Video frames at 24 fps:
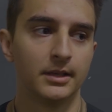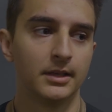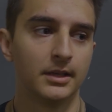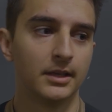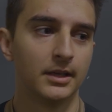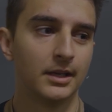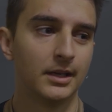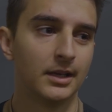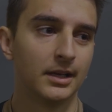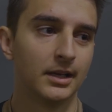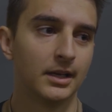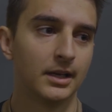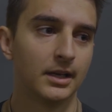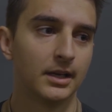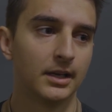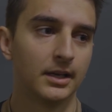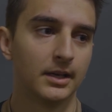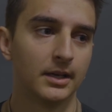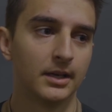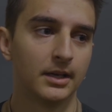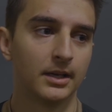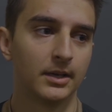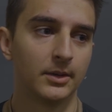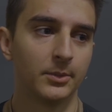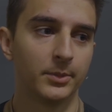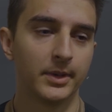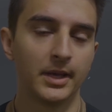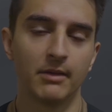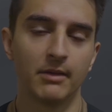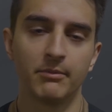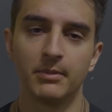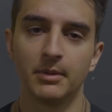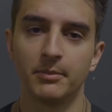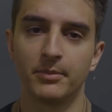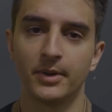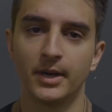Uh, we have
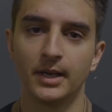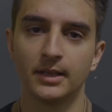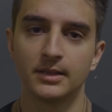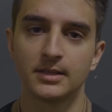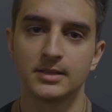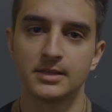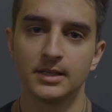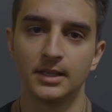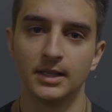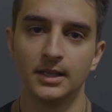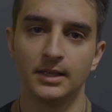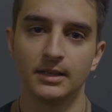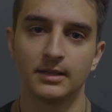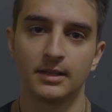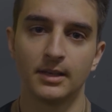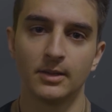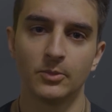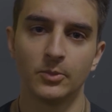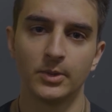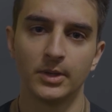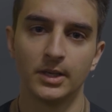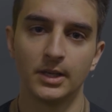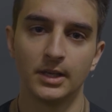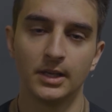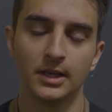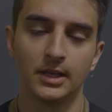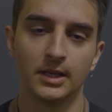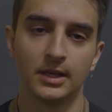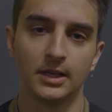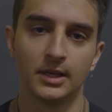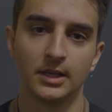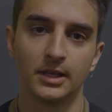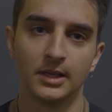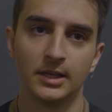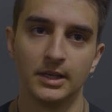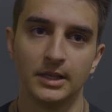been practicing it and we
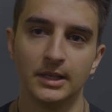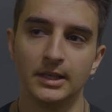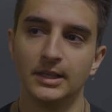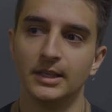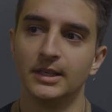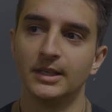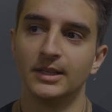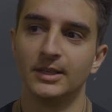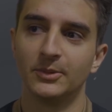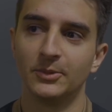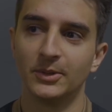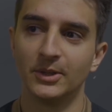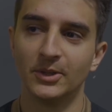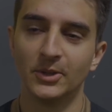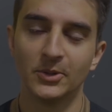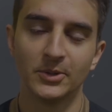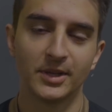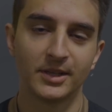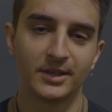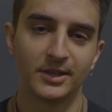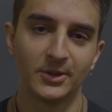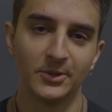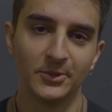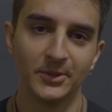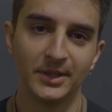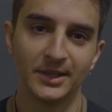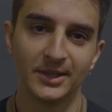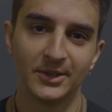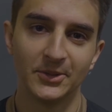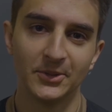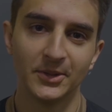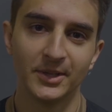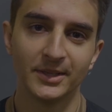we know that they're really good